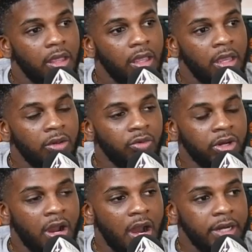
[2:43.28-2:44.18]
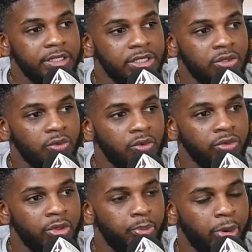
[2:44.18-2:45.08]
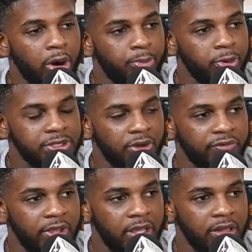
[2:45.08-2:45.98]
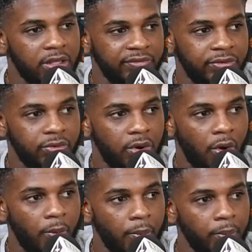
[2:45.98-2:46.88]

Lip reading: in regards to the purpose of the interview now.